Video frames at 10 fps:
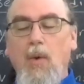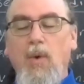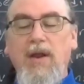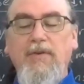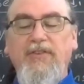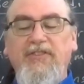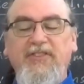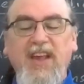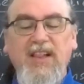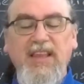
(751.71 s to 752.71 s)
whatever
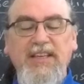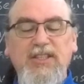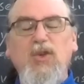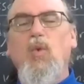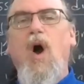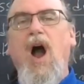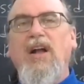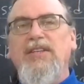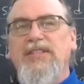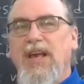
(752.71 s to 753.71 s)
sickly
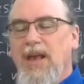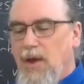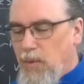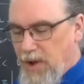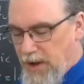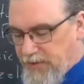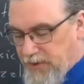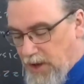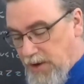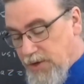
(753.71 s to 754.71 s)
squawks when it's
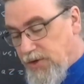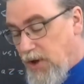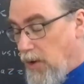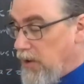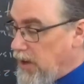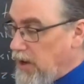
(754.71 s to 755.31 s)
touched. So,